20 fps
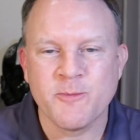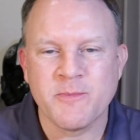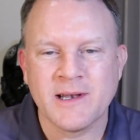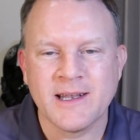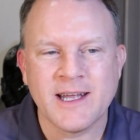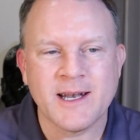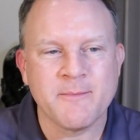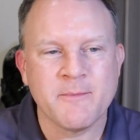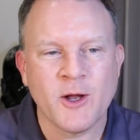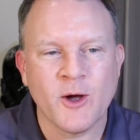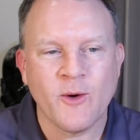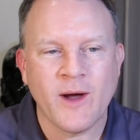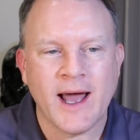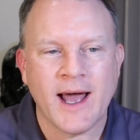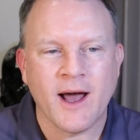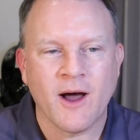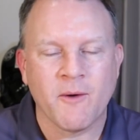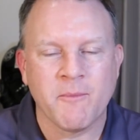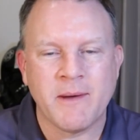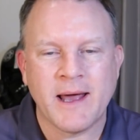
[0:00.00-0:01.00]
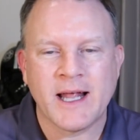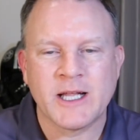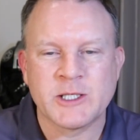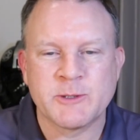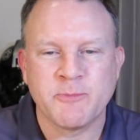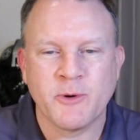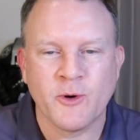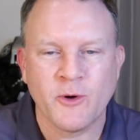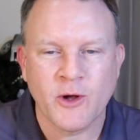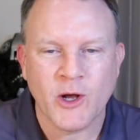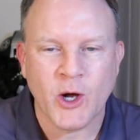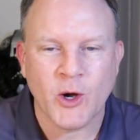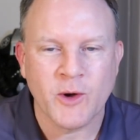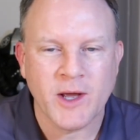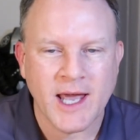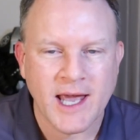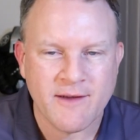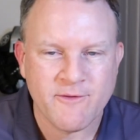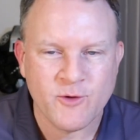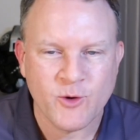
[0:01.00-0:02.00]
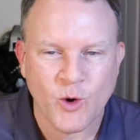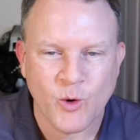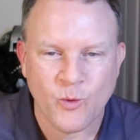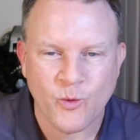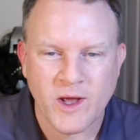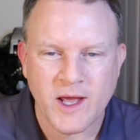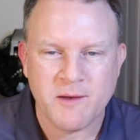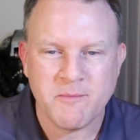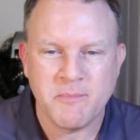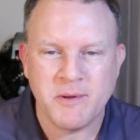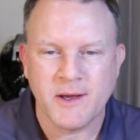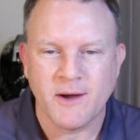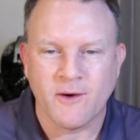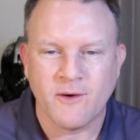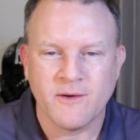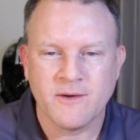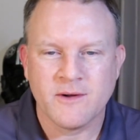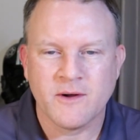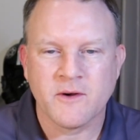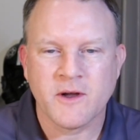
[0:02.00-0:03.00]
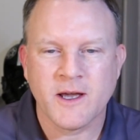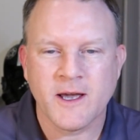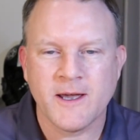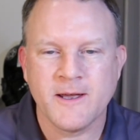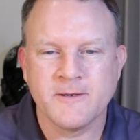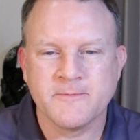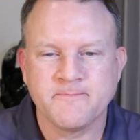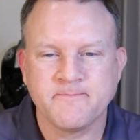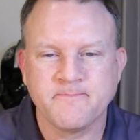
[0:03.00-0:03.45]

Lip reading: and let them know how Balance Protocol gave you a red pill, okay?